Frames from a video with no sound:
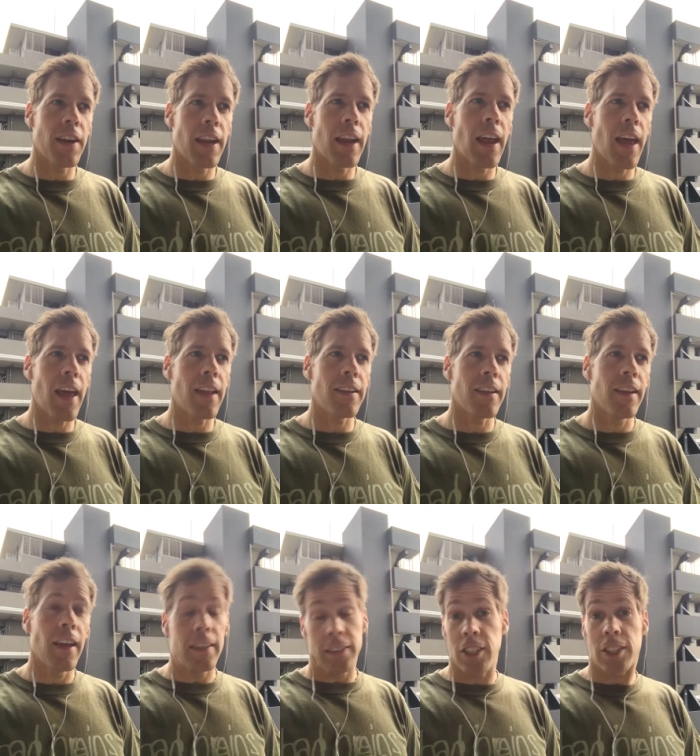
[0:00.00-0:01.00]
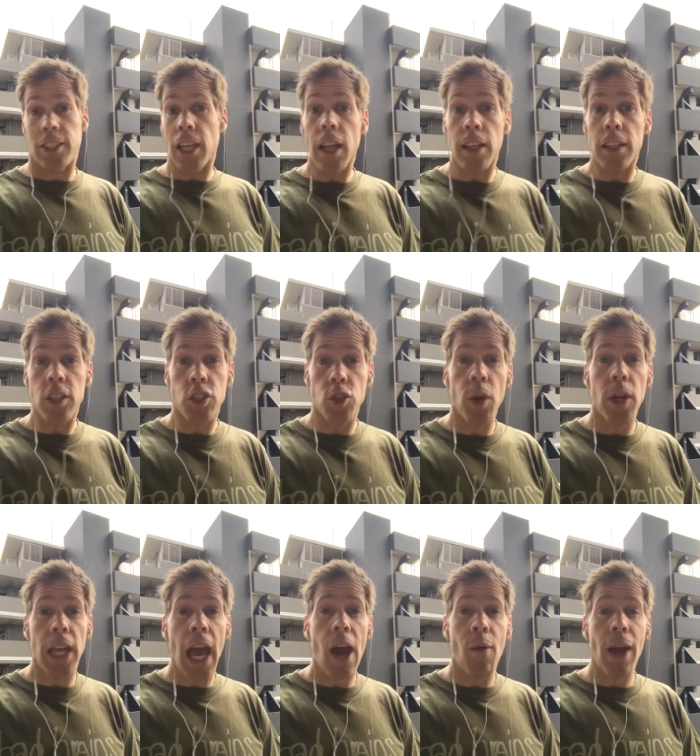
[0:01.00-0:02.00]
And, and just telling the story
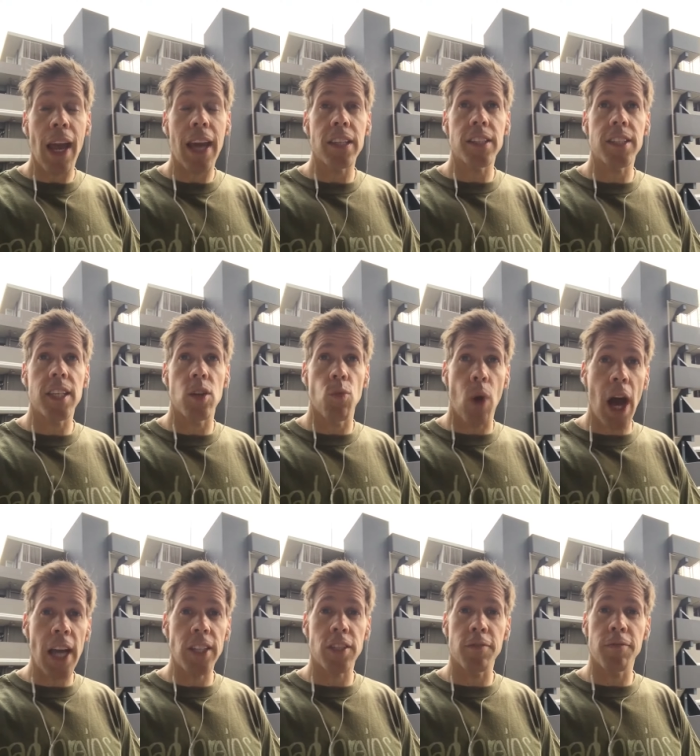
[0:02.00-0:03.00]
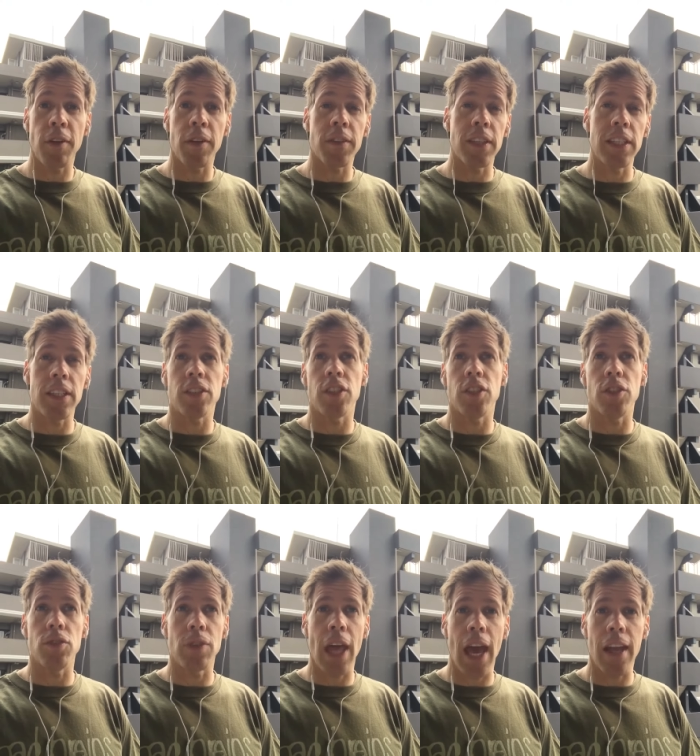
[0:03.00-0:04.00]
now, I kind of see why she felt the need to
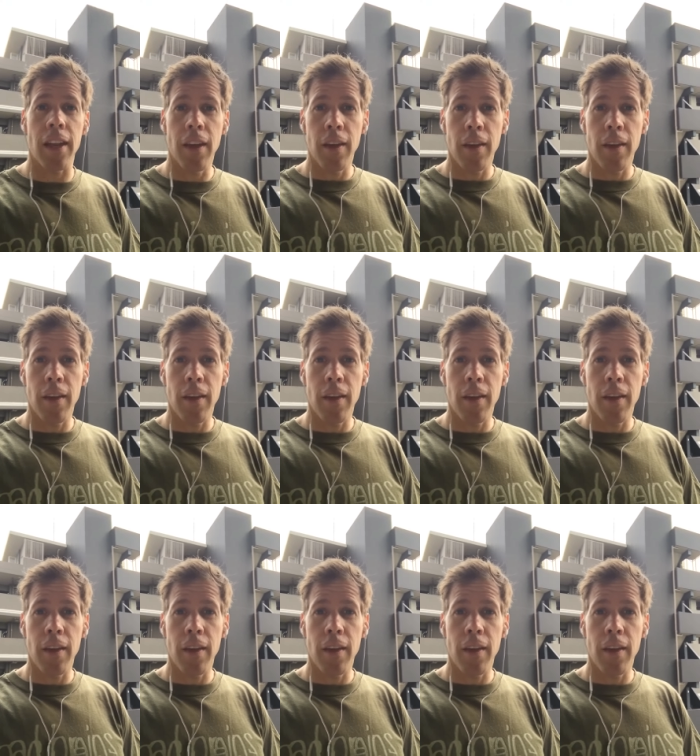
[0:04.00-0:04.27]
do that.